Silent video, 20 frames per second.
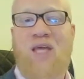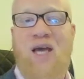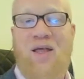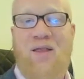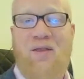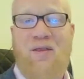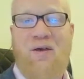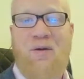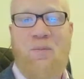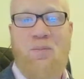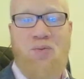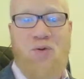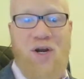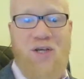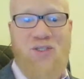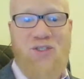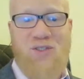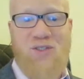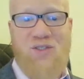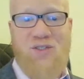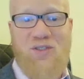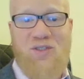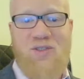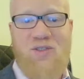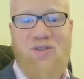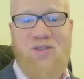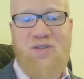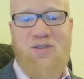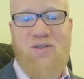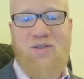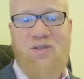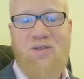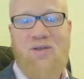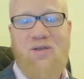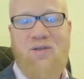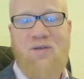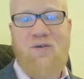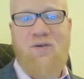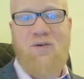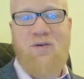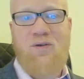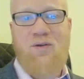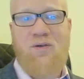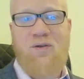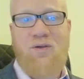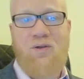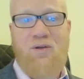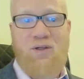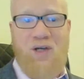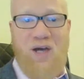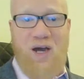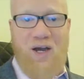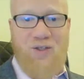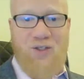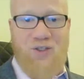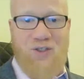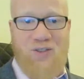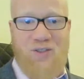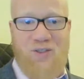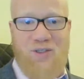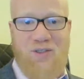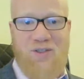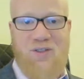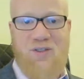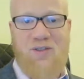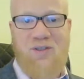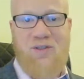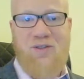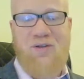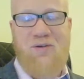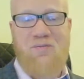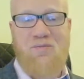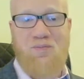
that presence, consciousness,